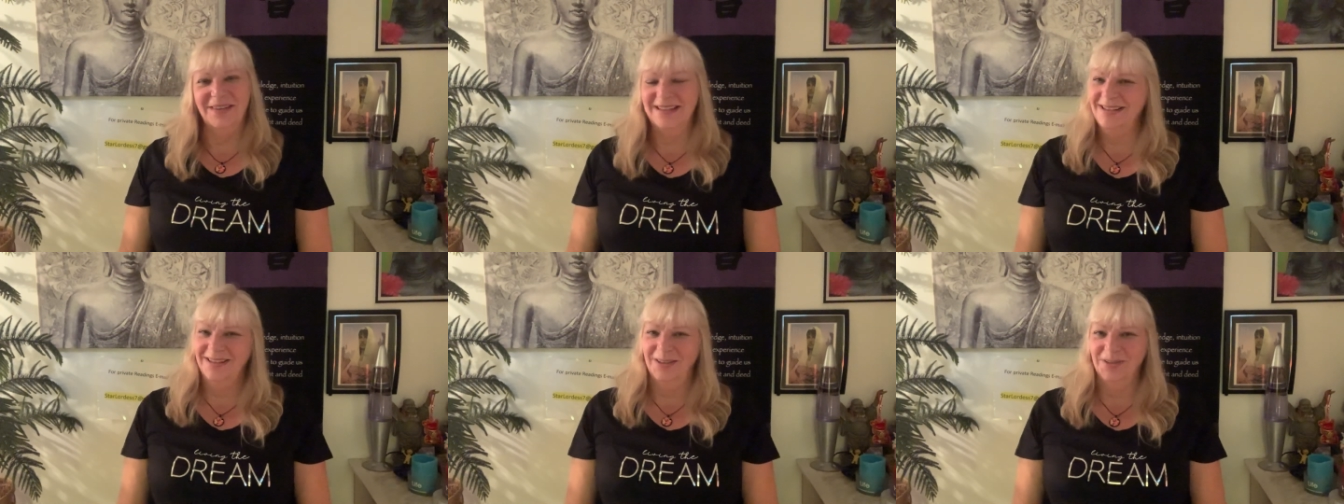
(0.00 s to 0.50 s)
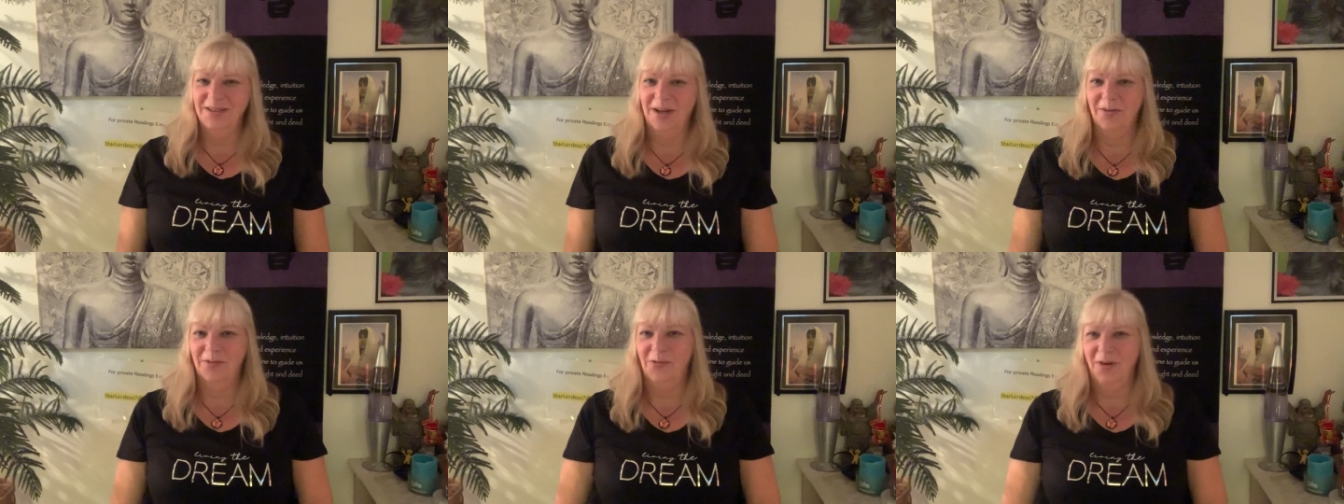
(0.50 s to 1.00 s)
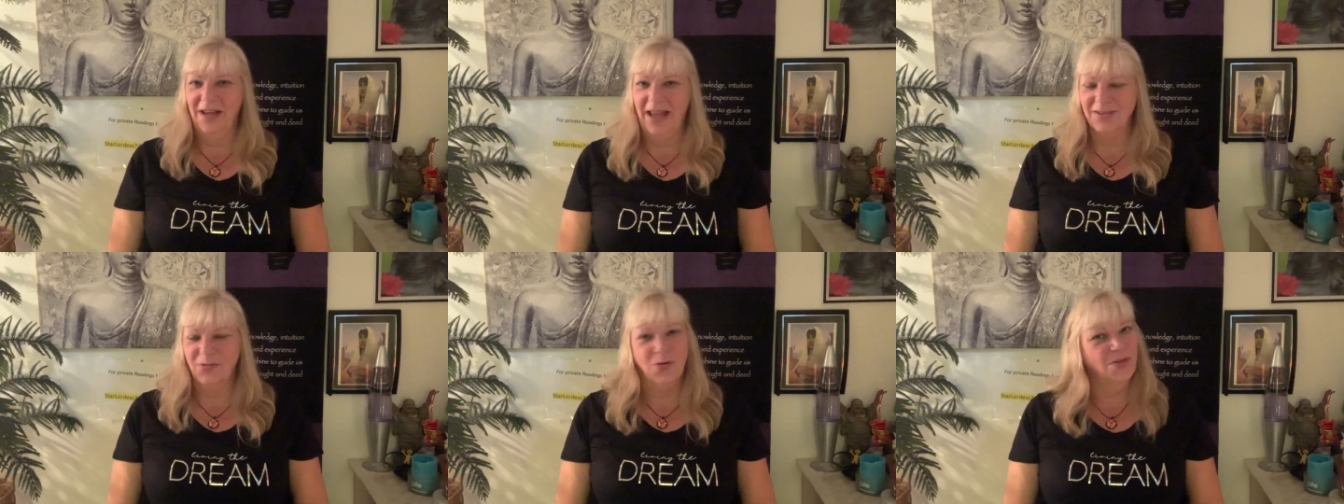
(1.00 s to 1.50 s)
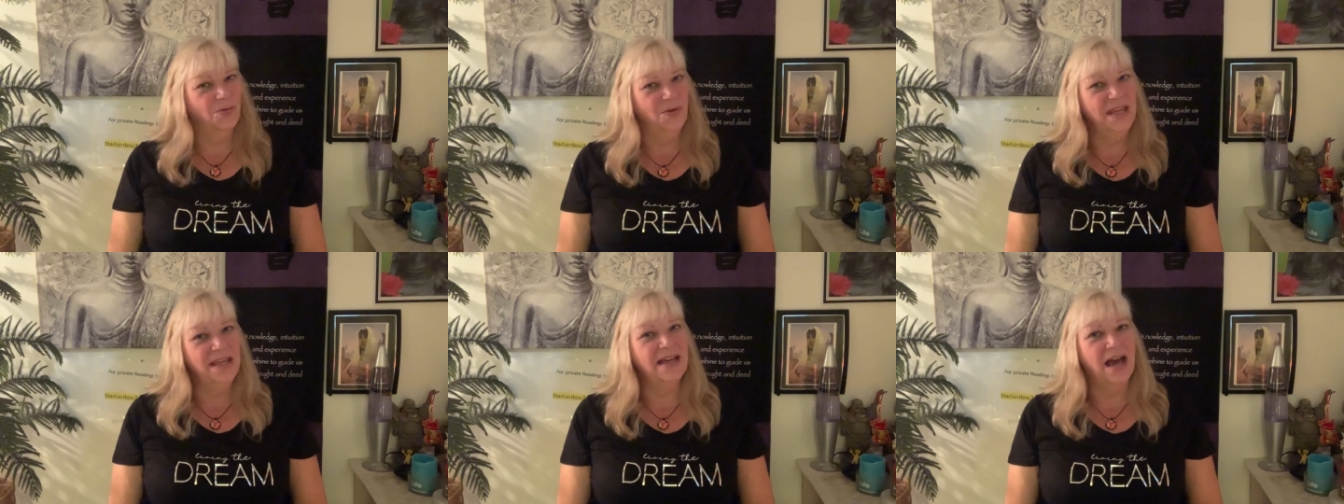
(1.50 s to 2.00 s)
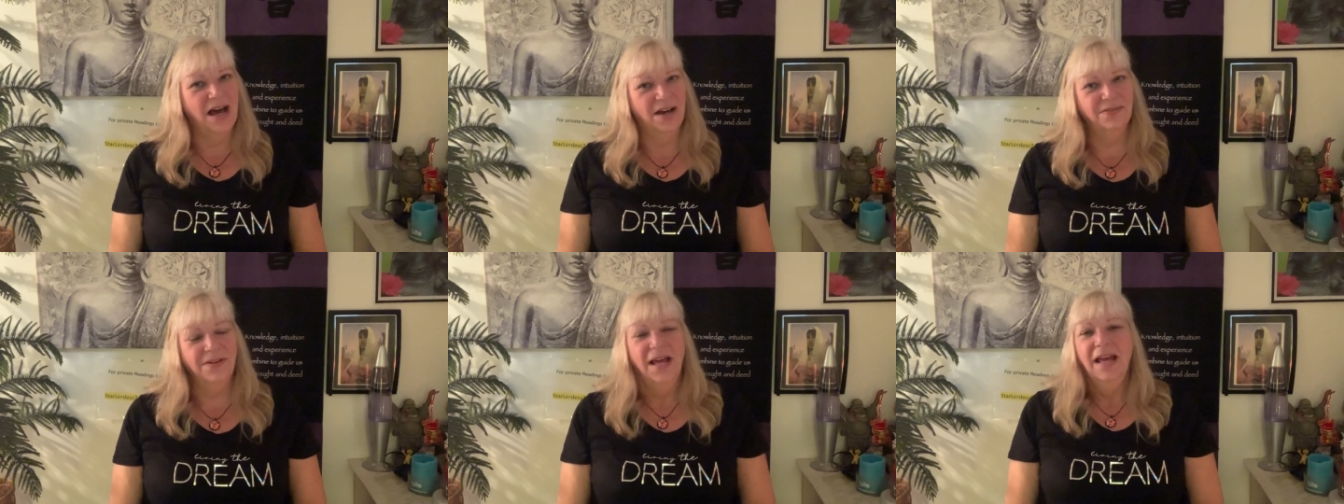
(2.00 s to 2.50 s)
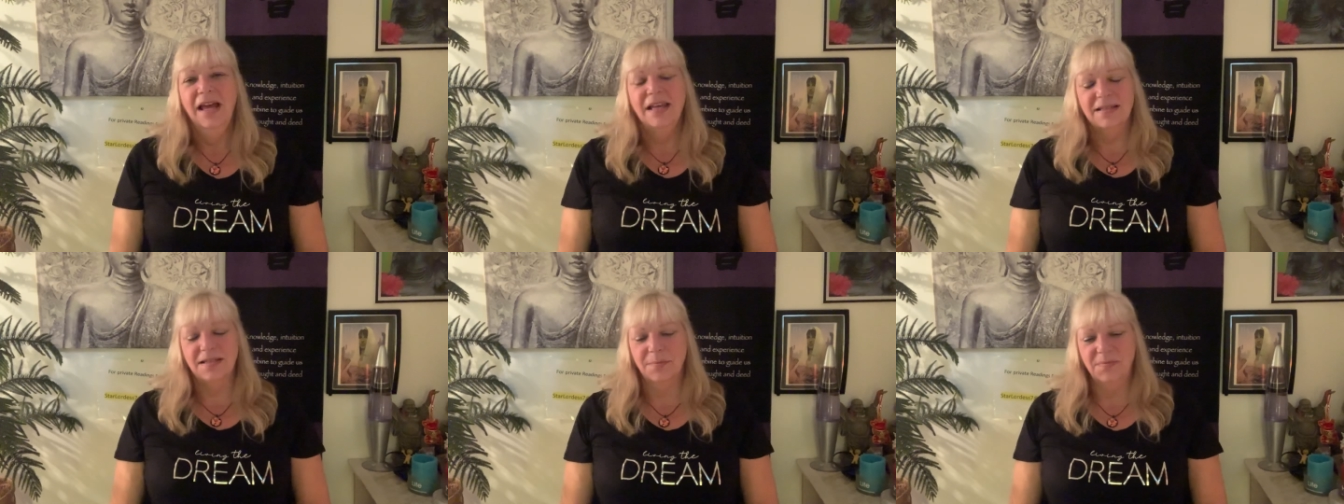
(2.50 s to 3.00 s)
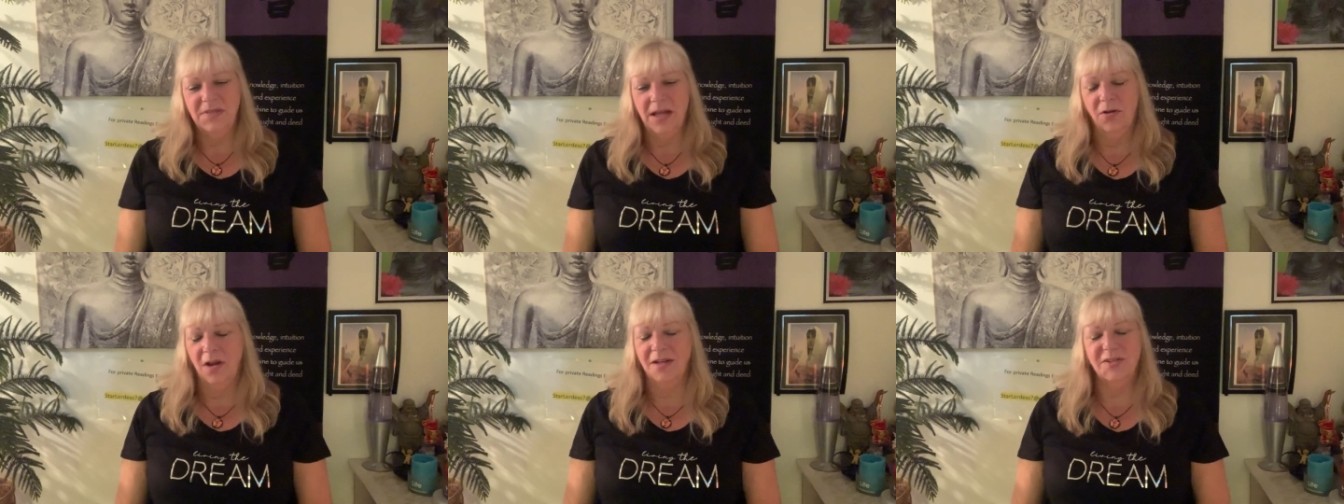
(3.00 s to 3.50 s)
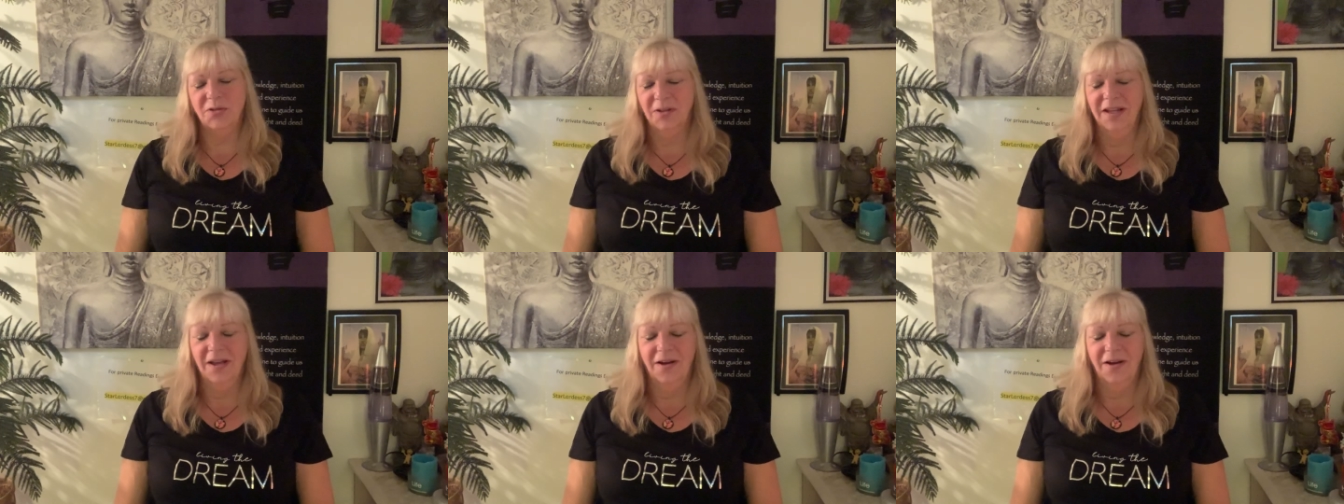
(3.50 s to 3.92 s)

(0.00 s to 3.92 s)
This is your tarot forecast for the week of September, uh, sorry,